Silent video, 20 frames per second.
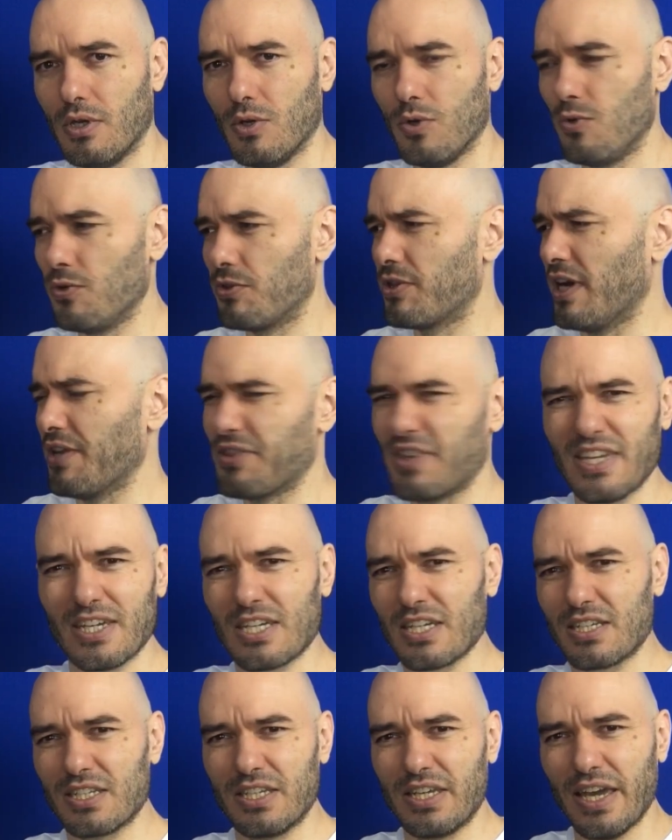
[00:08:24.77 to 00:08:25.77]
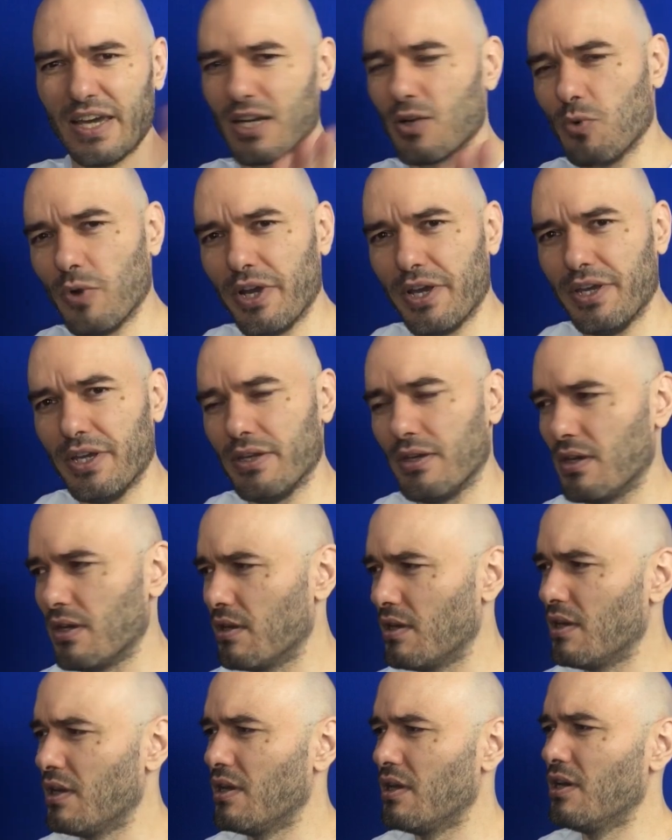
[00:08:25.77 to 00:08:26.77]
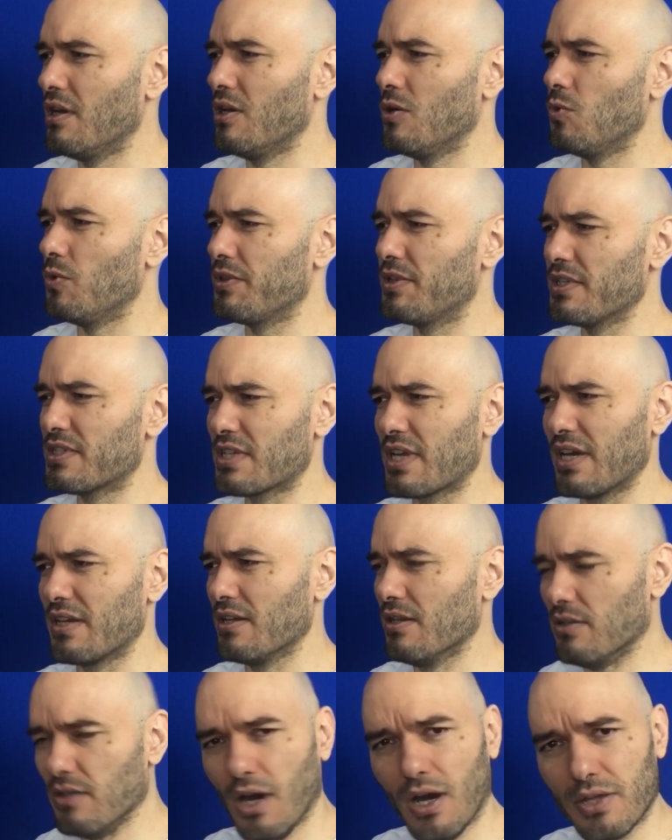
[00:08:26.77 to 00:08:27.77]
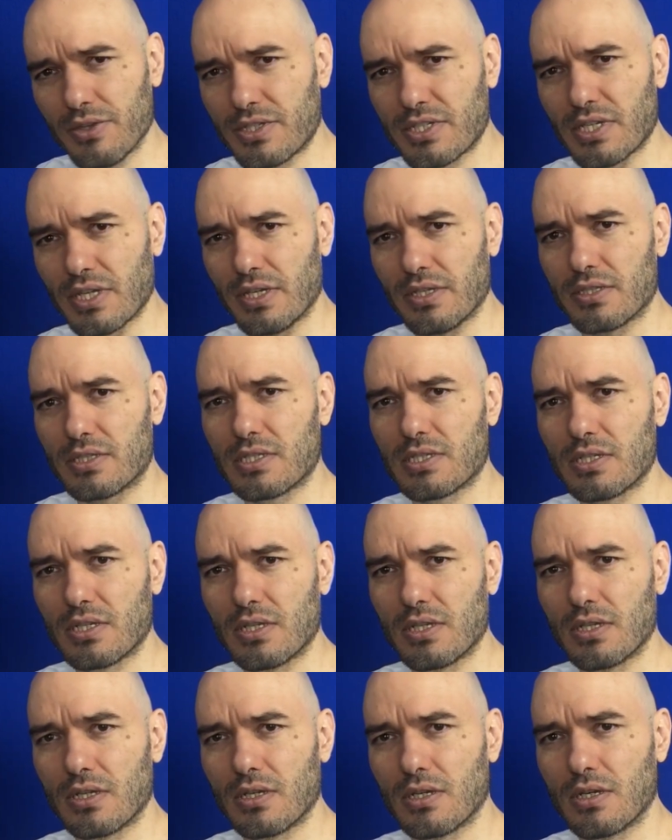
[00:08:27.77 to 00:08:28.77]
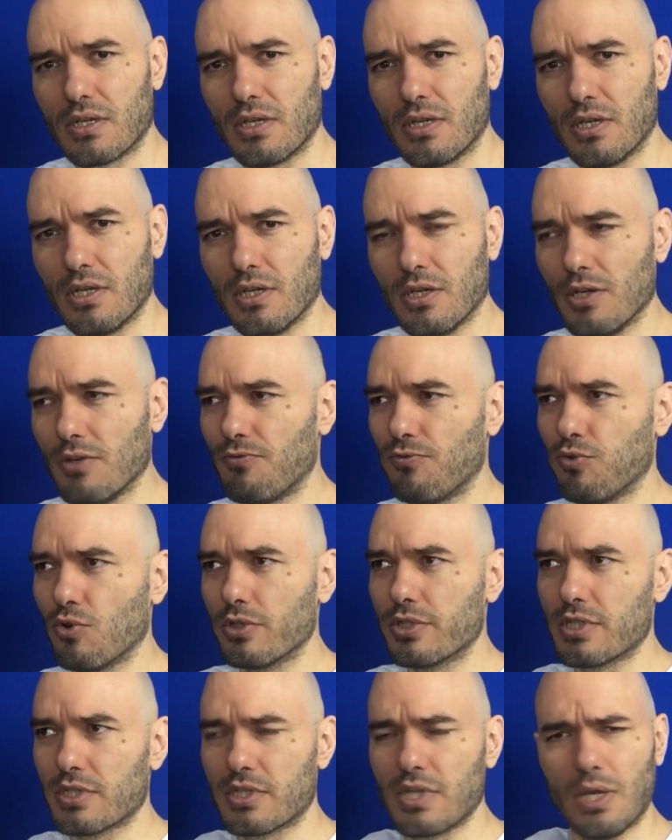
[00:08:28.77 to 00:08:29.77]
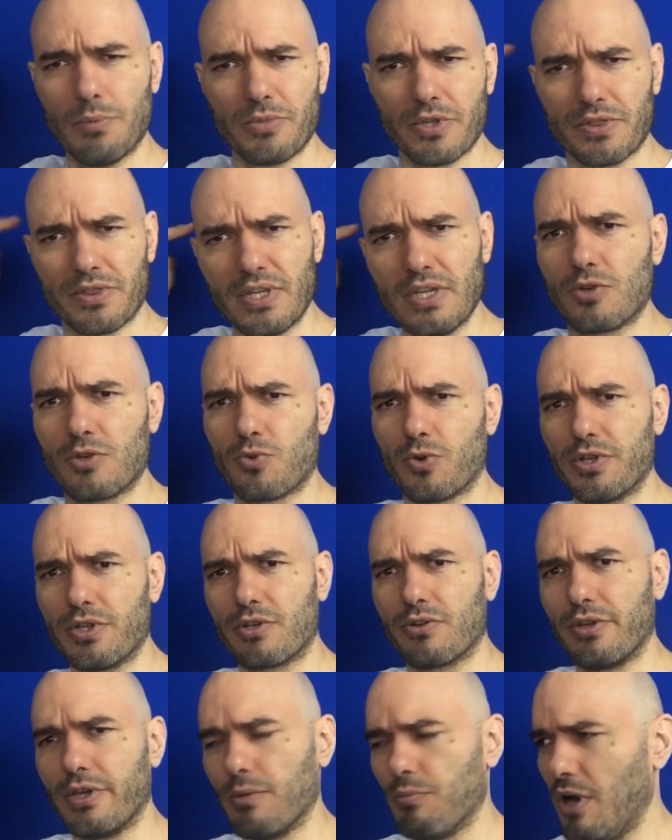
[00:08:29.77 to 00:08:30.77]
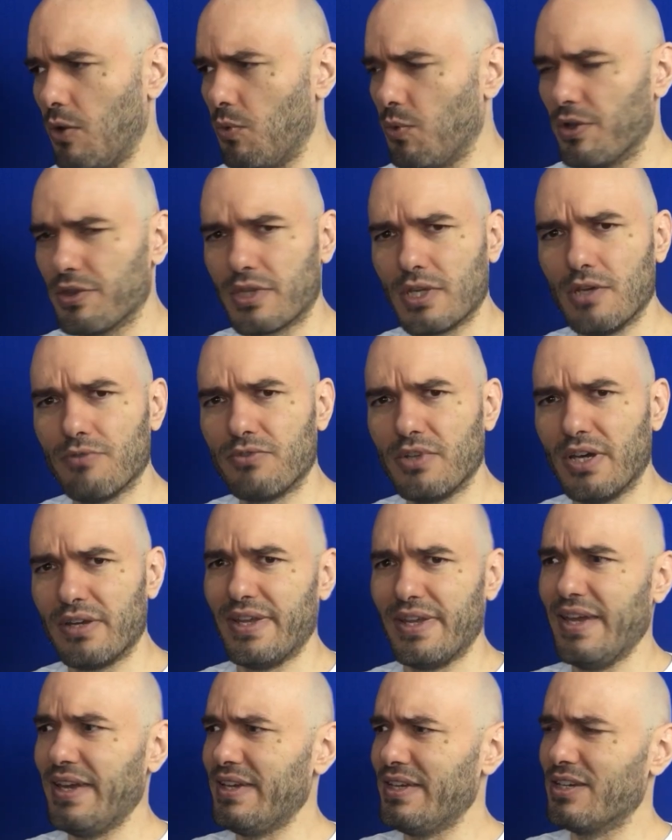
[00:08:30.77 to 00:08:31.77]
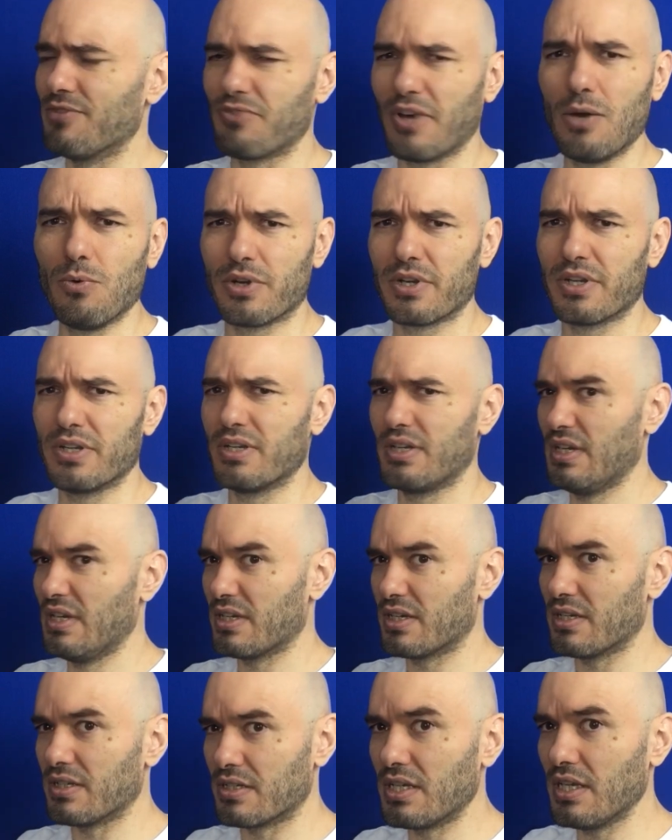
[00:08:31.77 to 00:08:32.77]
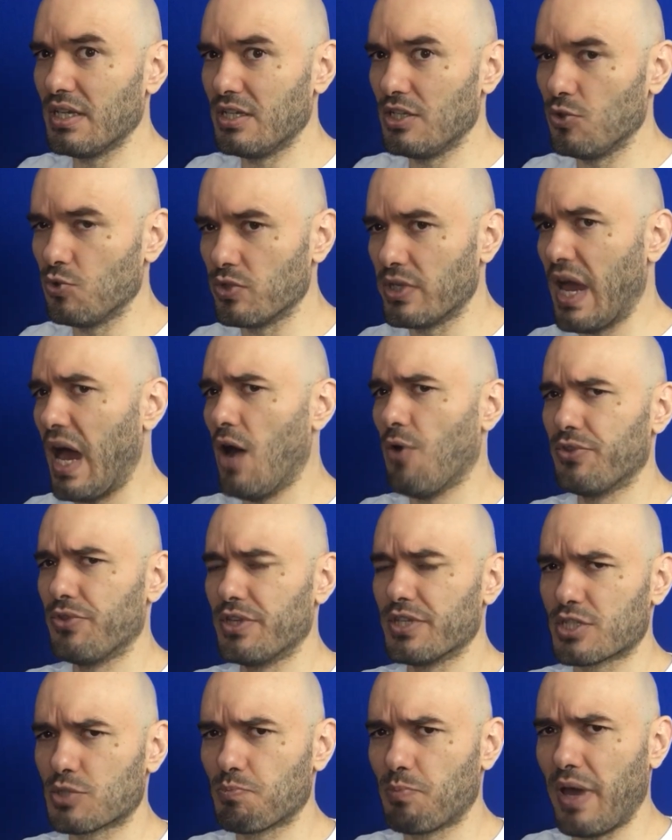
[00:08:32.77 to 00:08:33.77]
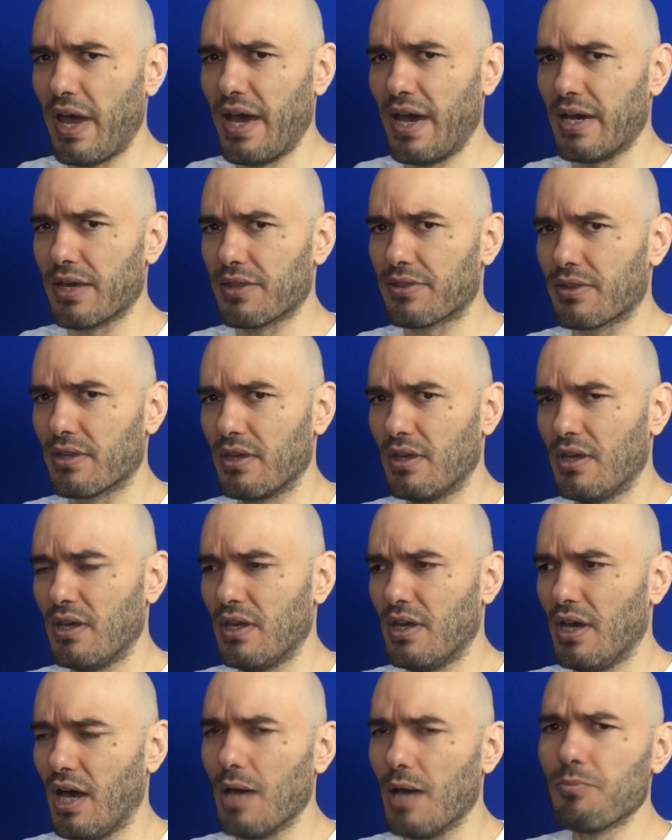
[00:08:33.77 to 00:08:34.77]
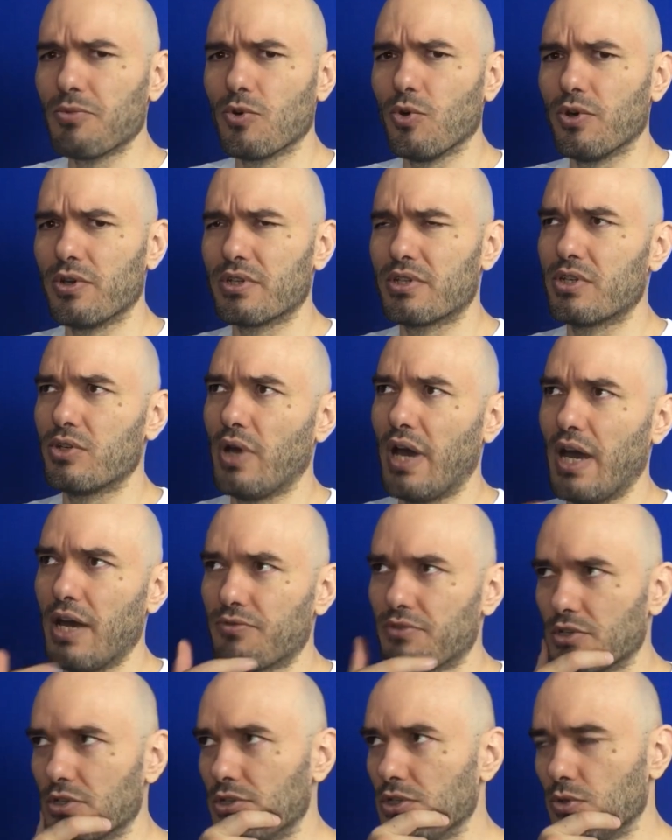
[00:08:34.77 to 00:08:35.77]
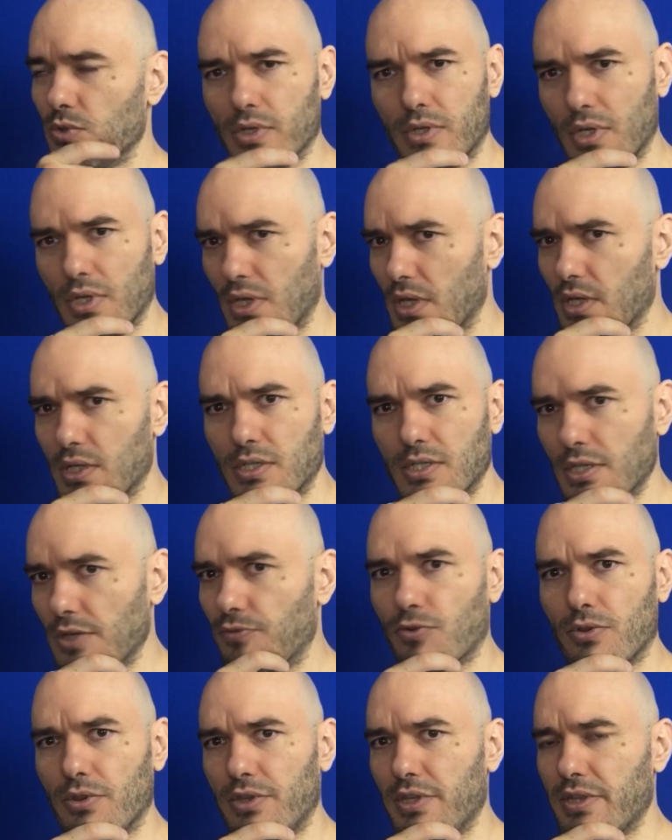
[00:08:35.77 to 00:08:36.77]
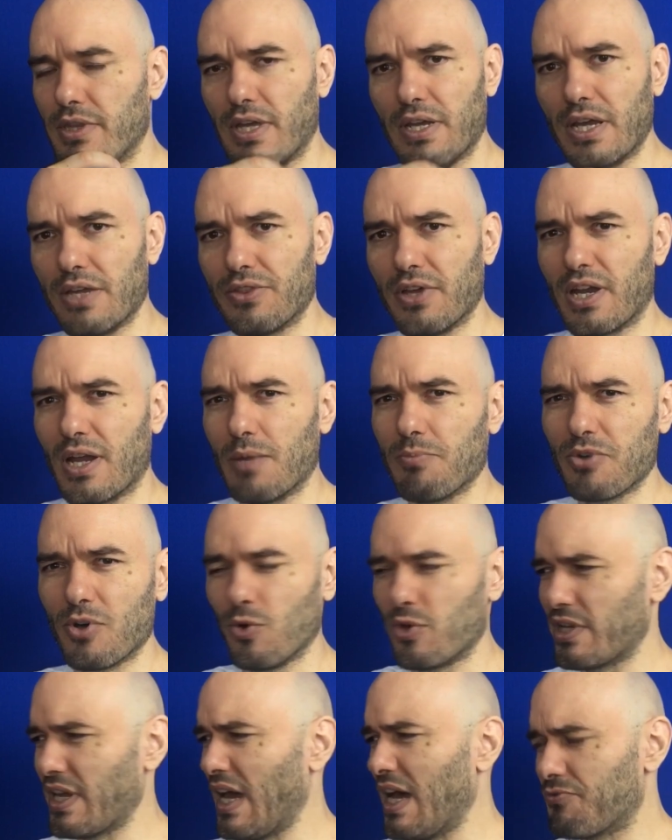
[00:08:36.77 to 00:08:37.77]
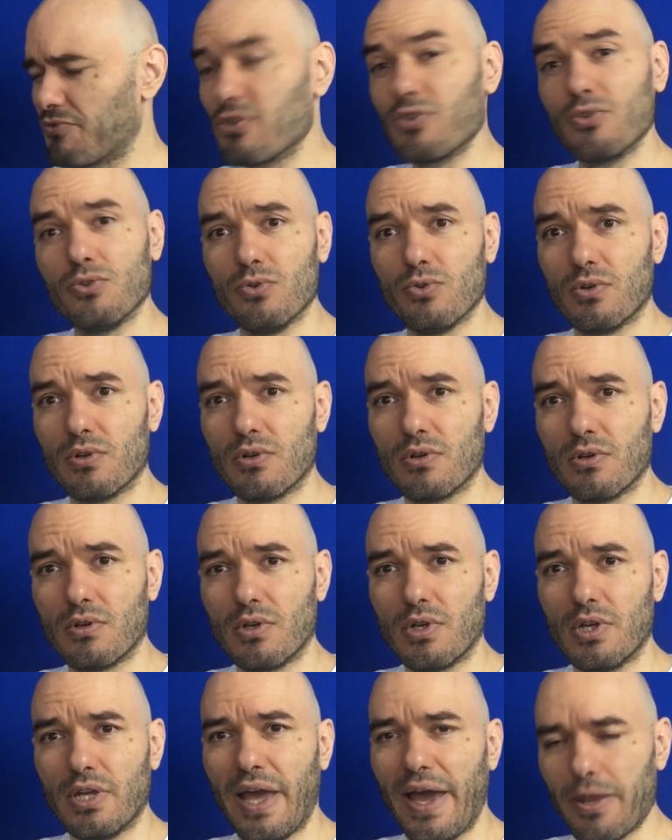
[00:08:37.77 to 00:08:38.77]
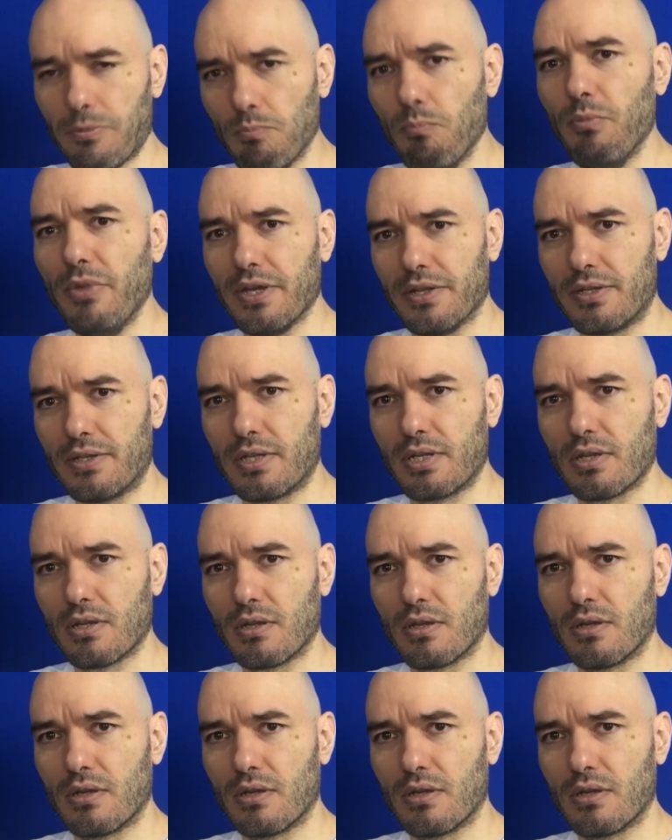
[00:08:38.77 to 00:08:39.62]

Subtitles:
who thought they could get away with this kind of nonsense, forces them to think critically about what they have done. Hey, if I want to continue down this path, I'm going to have to do it differently than I thought. I'm going to have to admit